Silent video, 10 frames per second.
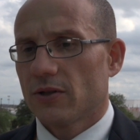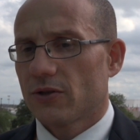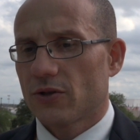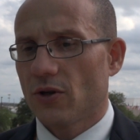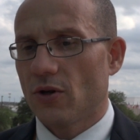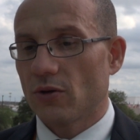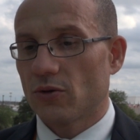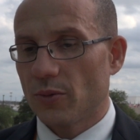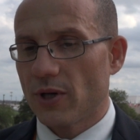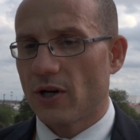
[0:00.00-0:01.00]
So
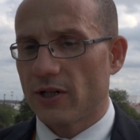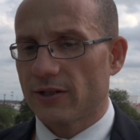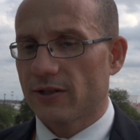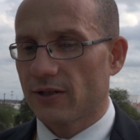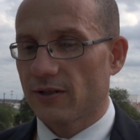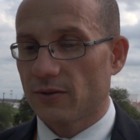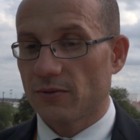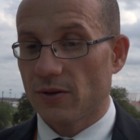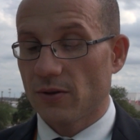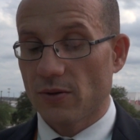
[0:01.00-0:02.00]
to be honest,
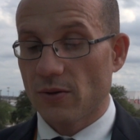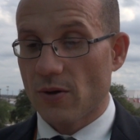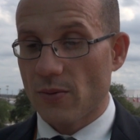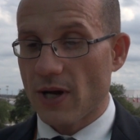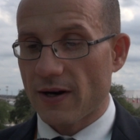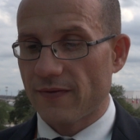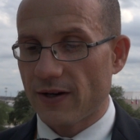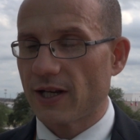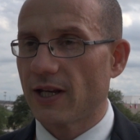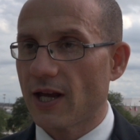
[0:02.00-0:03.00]
we are
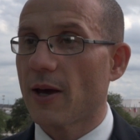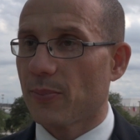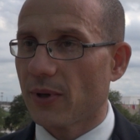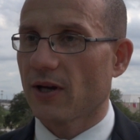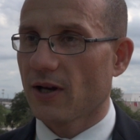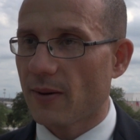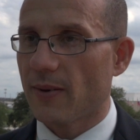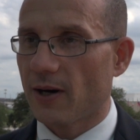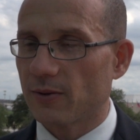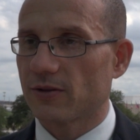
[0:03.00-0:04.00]
very happy
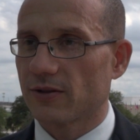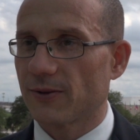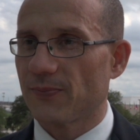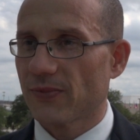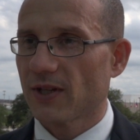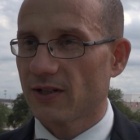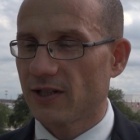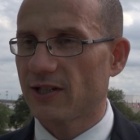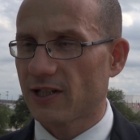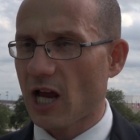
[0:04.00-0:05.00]
about
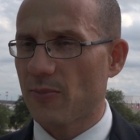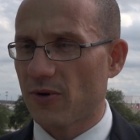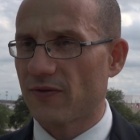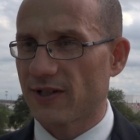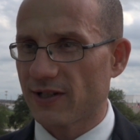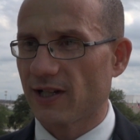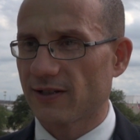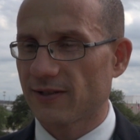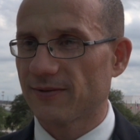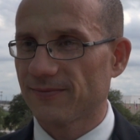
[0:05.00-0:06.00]
this type of result.